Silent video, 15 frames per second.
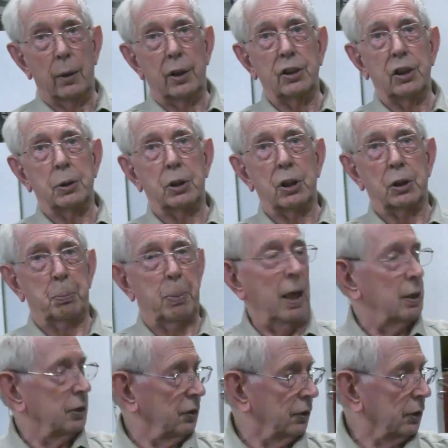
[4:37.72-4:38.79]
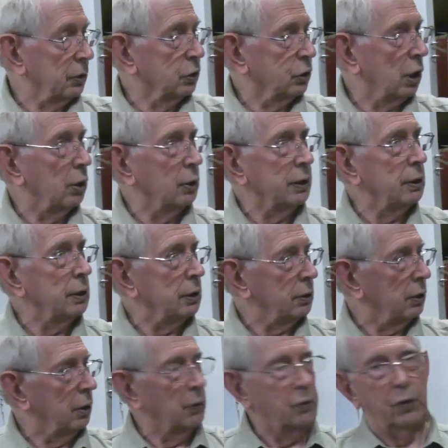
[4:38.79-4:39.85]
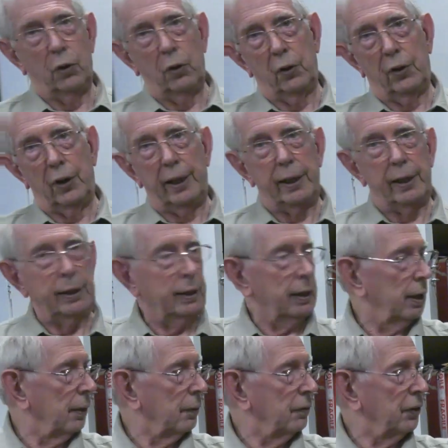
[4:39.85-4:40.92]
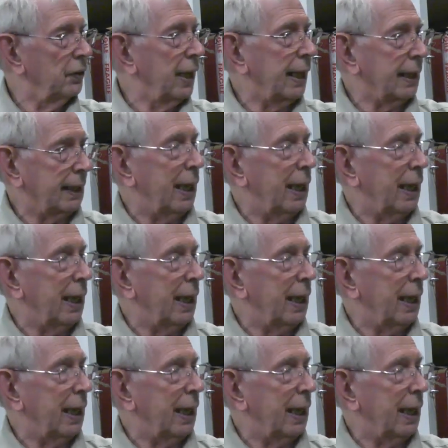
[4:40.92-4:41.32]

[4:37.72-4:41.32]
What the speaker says: This is just part of the control unit for that